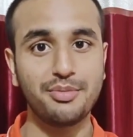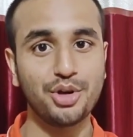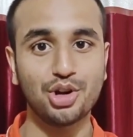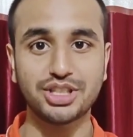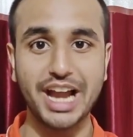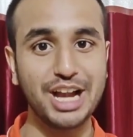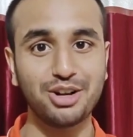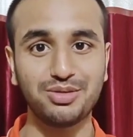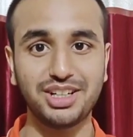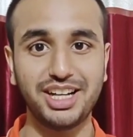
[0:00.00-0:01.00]
Because
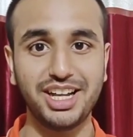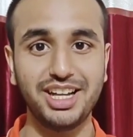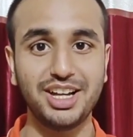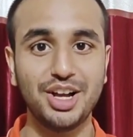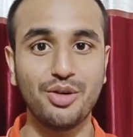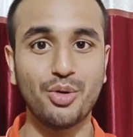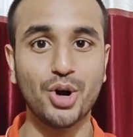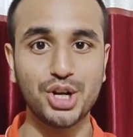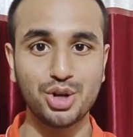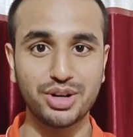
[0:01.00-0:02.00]
end of the day,
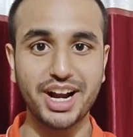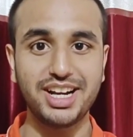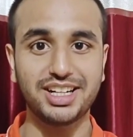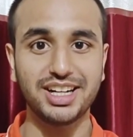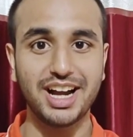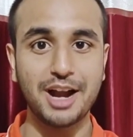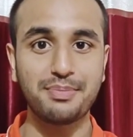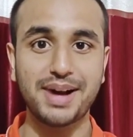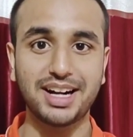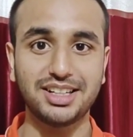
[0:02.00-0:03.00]
what you write
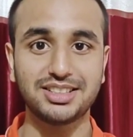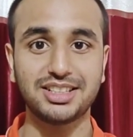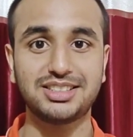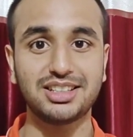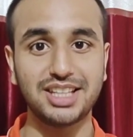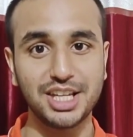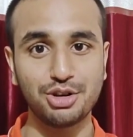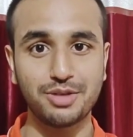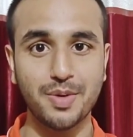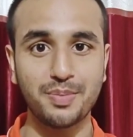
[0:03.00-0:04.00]
and practice is the thing
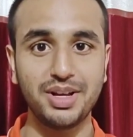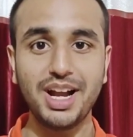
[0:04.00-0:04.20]
you remember,